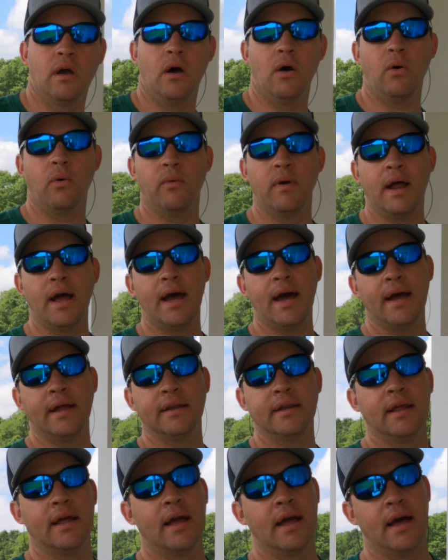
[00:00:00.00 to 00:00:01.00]
All right,
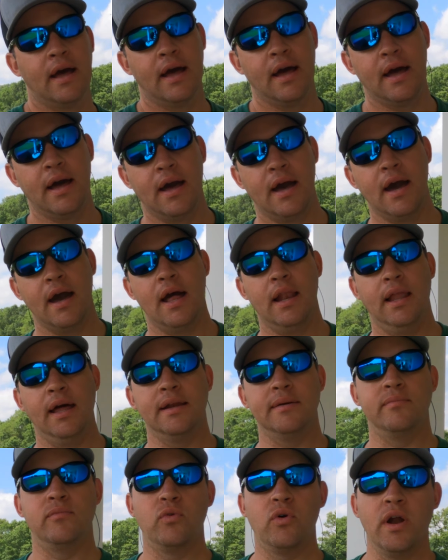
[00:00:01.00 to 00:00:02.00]
I let
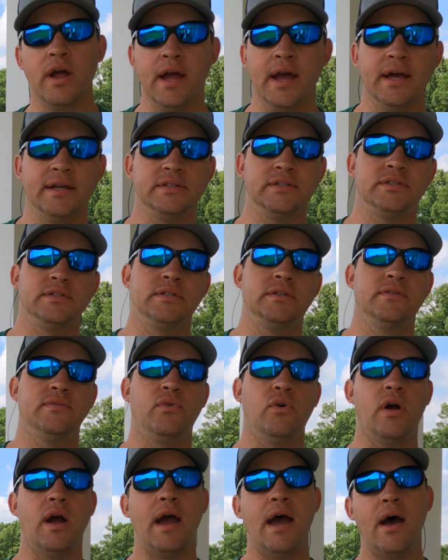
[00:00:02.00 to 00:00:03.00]
them rest
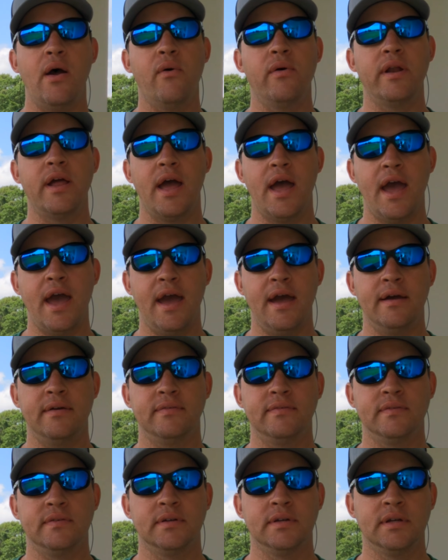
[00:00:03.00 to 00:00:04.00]
for an hour and a
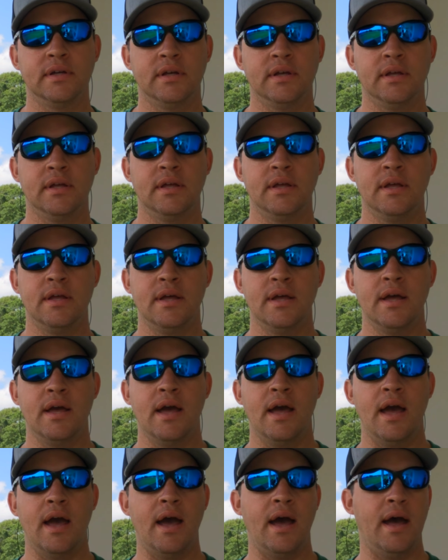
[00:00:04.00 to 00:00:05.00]
half.
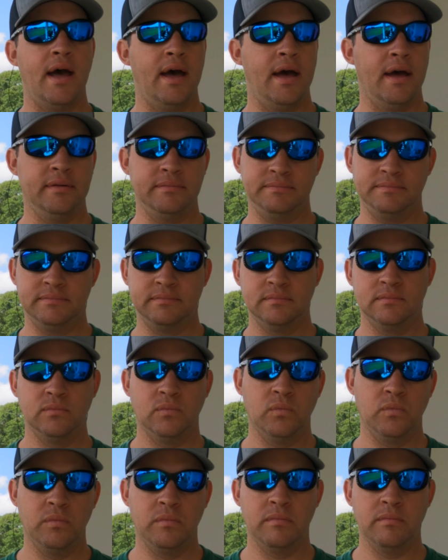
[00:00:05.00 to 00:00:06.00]
I
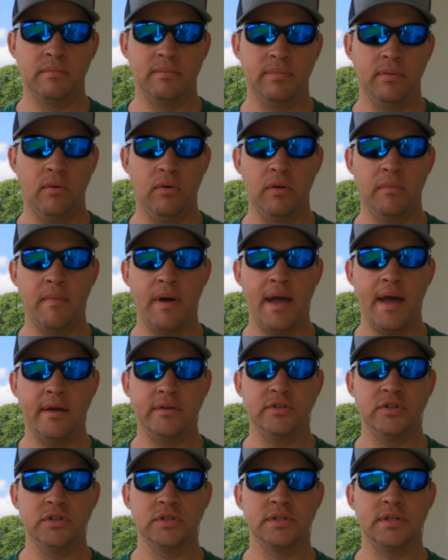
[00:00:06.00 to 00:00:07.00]
pulled them out
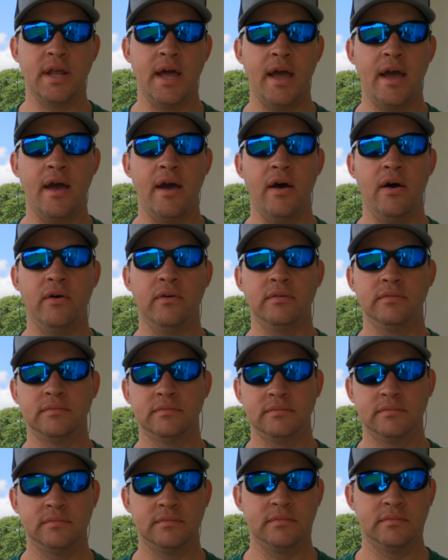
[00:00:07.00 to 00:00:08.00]
just now,
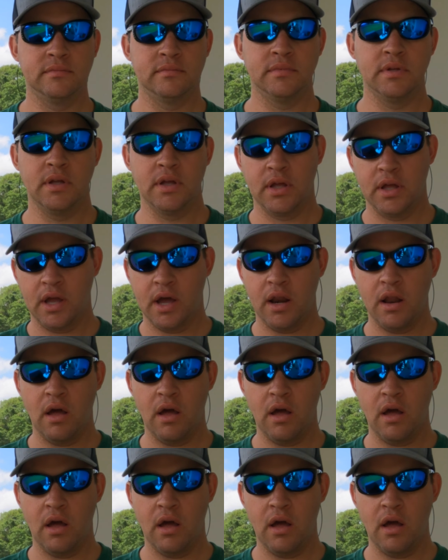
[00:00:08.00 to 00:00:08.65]
cut